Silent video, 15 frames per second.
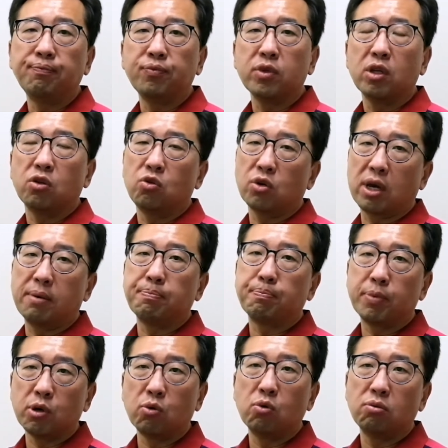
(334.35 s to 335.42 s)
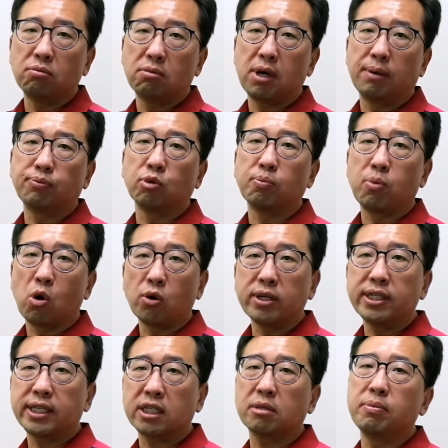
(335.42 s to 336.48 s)
you can build up to
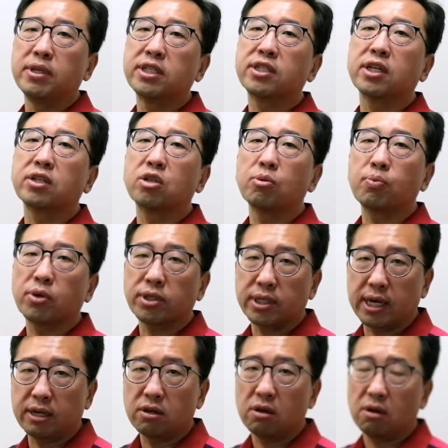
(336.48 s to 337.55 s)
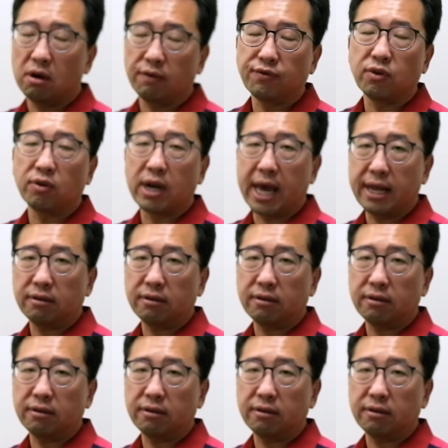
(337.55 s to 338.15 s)
0.6, means 60% of your land.